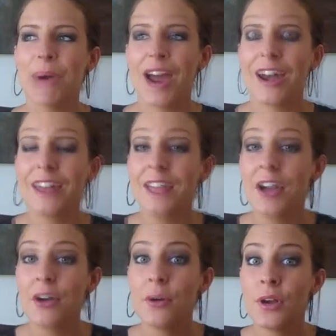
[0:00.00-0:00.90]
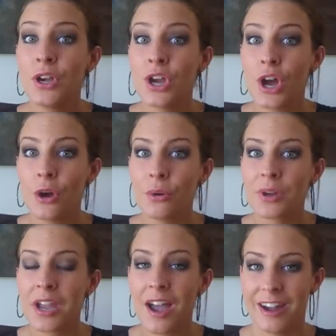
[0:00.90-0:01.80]
But also
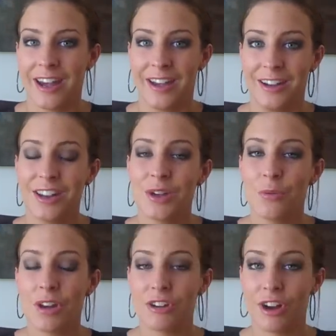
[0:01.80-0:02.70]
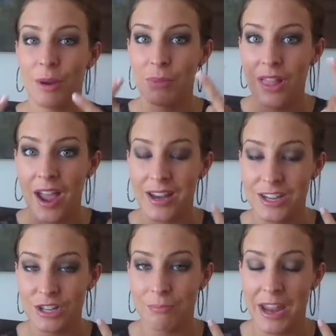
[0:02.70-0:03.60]
no cutting when you're
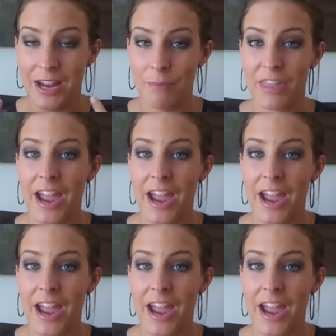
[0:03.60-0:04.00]
applying your makeup.